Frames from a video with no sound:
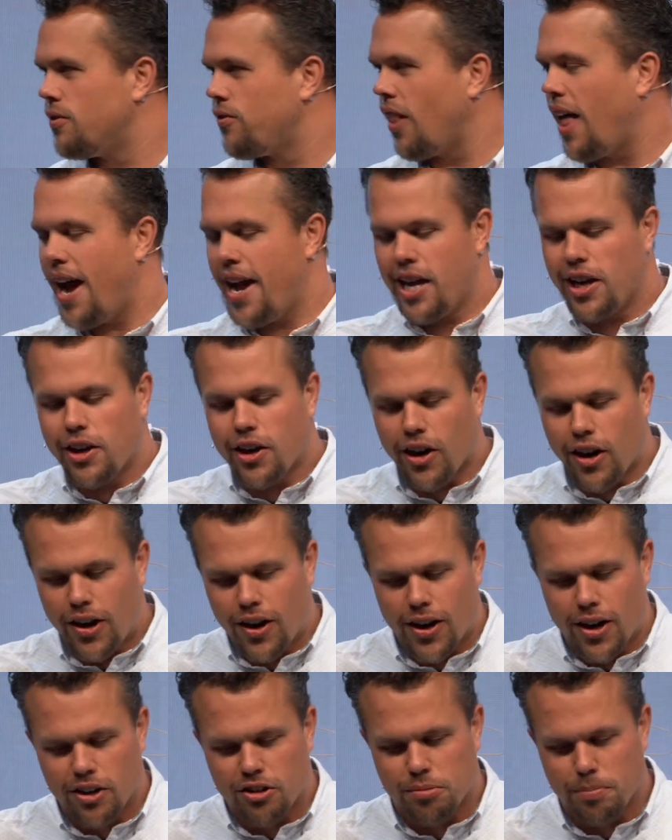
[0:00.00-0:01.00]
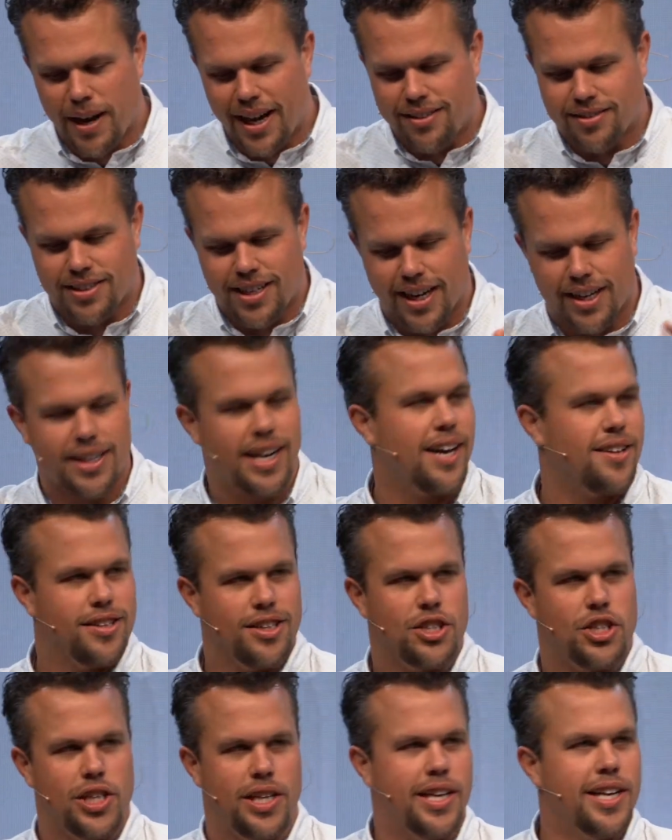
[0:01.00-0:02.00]
flying cars, mass
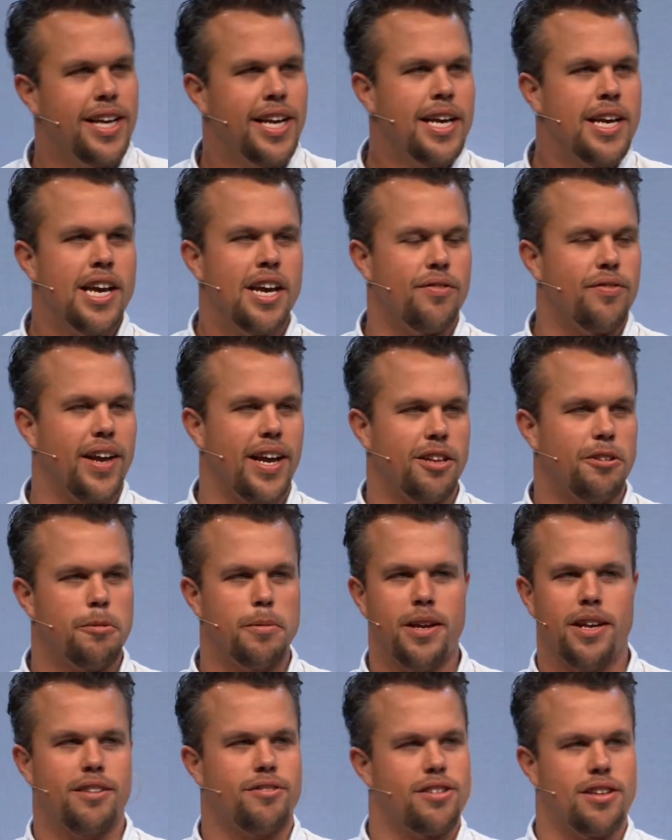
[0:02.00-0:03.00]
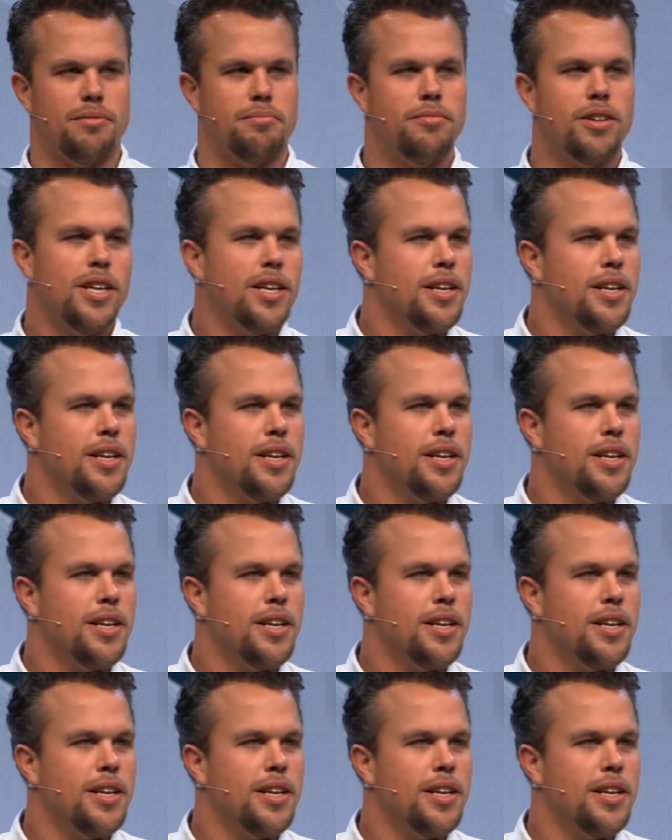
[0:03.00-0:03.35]
technology advancements, and